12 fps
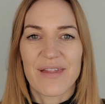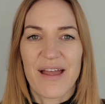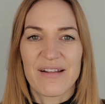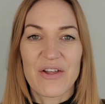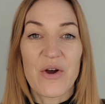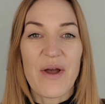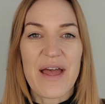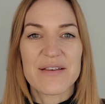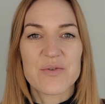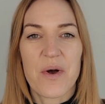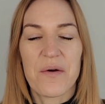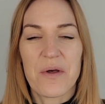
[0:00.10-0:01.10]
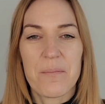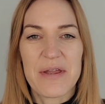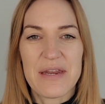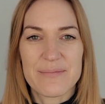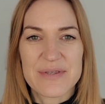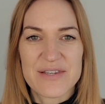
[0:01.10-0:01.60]
Hello and welcome. My
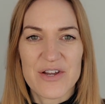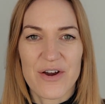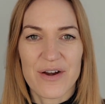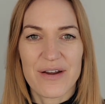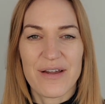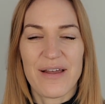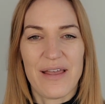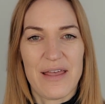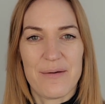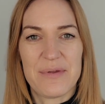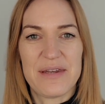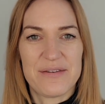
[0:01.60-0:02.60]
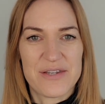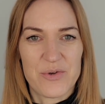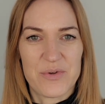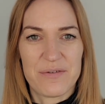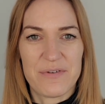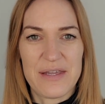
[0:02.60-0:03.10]
name is Tara. I am an
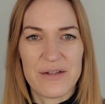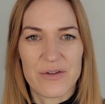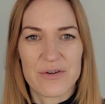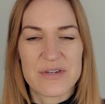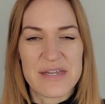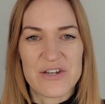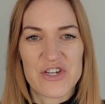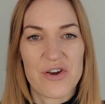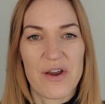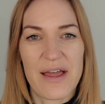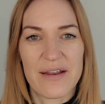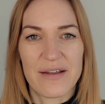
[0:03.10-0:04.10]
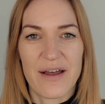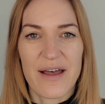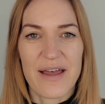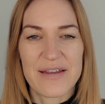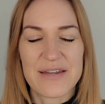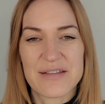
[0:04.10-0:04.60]
intuitive healer, teacher, and
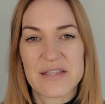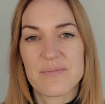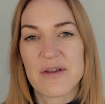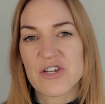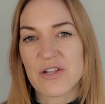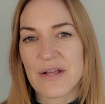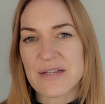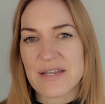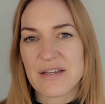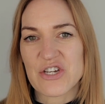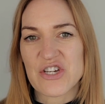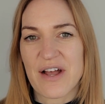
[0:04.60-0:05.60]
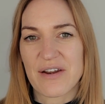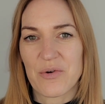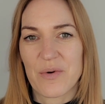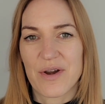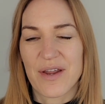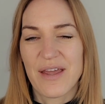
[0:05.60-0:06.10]
guide, and specializing in shadow
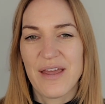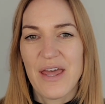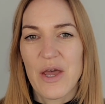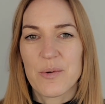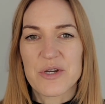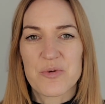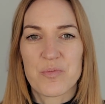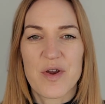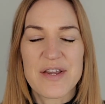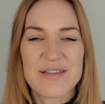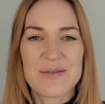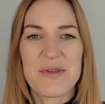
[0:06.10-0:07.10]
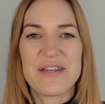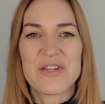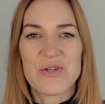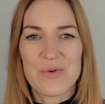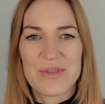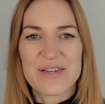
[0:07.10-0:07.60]
work, which brings me
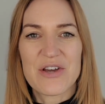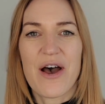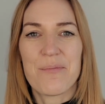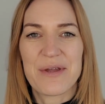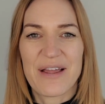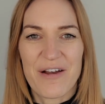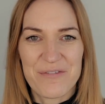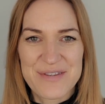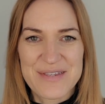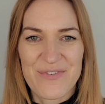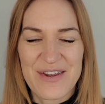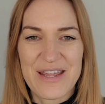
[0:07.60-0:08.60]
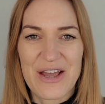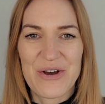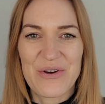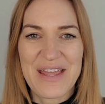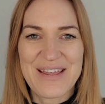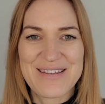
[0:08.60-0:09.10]
to the topic of this
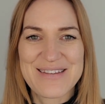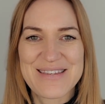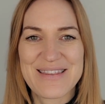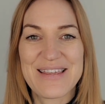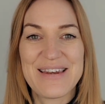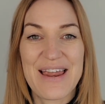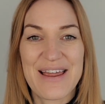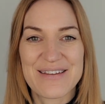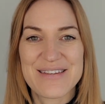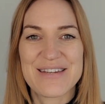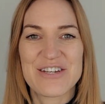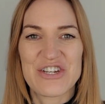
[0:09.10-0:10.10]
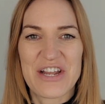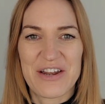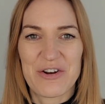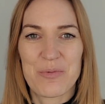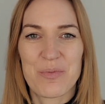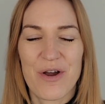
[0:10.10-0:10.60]
video is the next
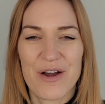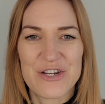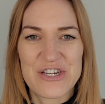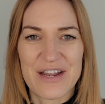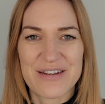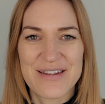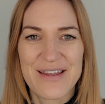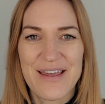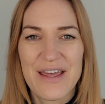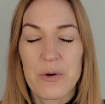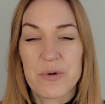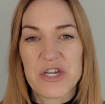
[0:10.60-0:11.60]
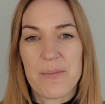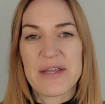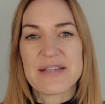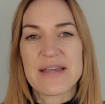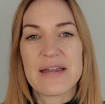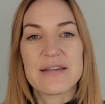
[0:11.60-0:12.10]
Shadow Project, which I'm
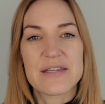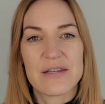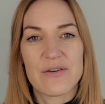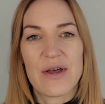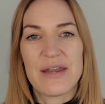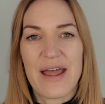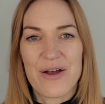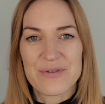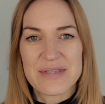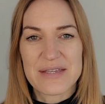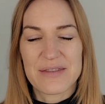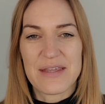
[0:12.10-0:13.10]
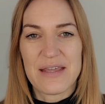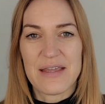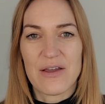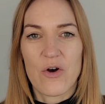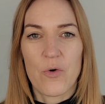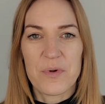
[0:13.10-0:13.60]
excited to announce.
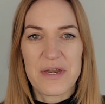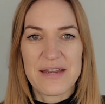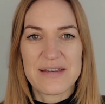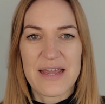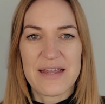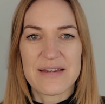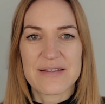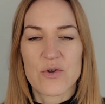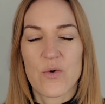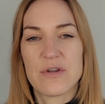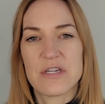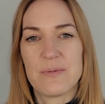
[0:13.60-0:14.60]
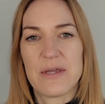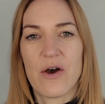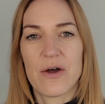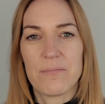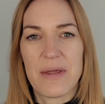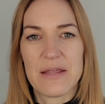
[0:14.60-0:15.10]
The opening date is going to be
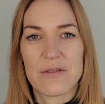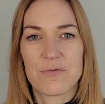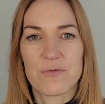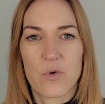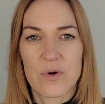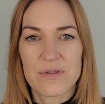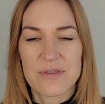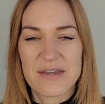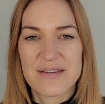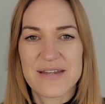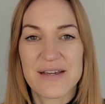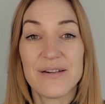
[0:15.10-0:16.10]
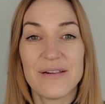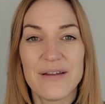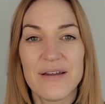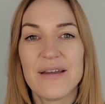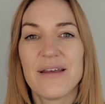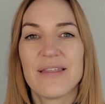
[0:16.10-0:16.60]
on May the 4th until
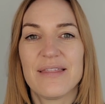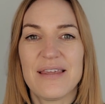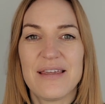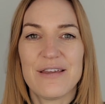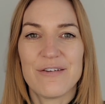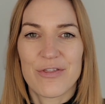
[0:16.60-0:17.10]
the